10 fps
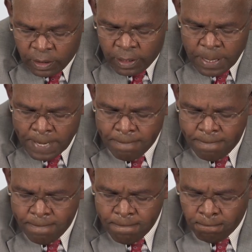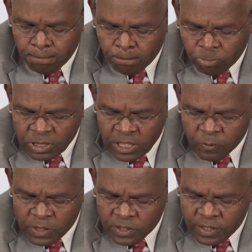There's a
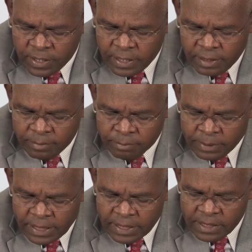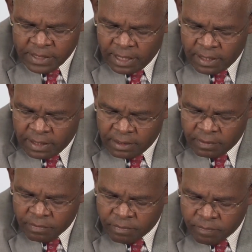question here by Stella.